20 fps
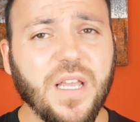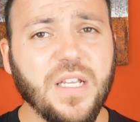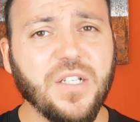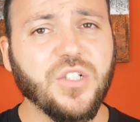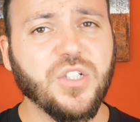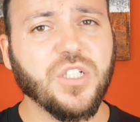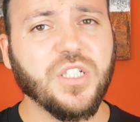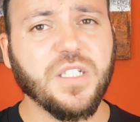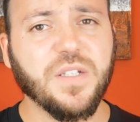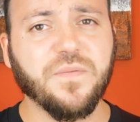
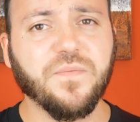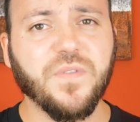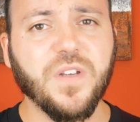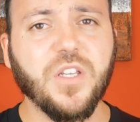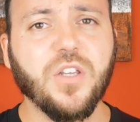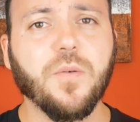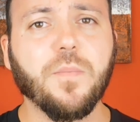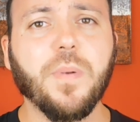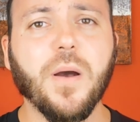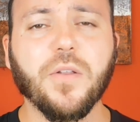interesting
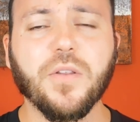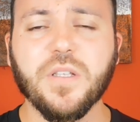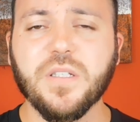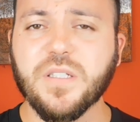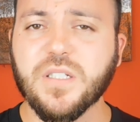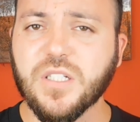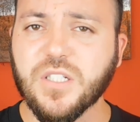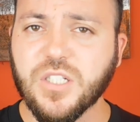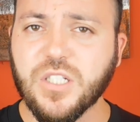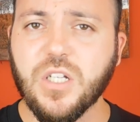video about the
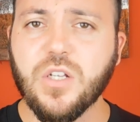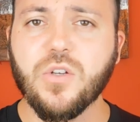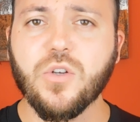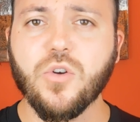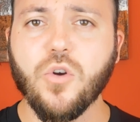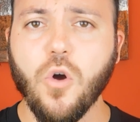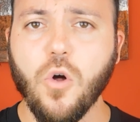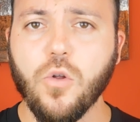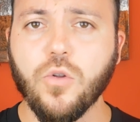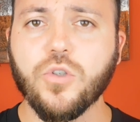Sicilian
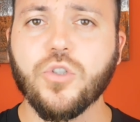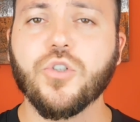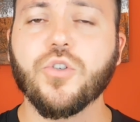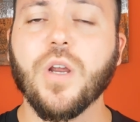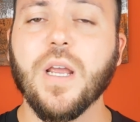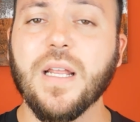culture